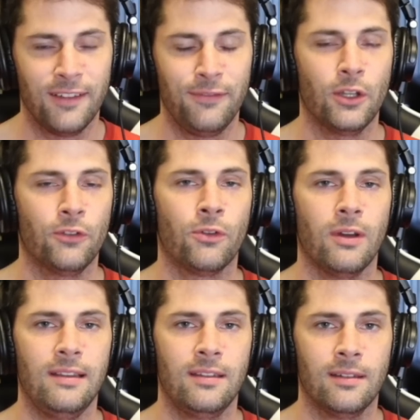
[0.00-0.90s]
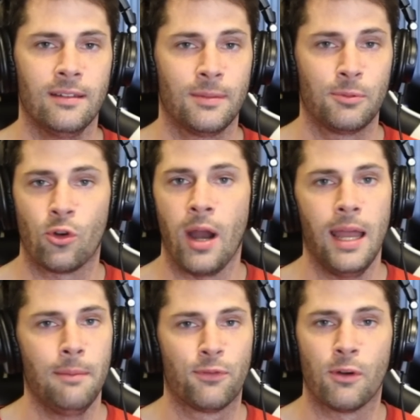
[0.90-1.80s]
feel free to
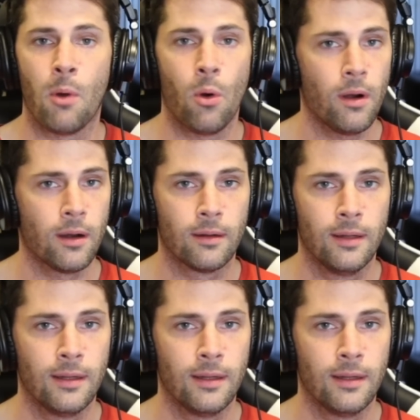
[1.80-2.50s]
subscribe for more.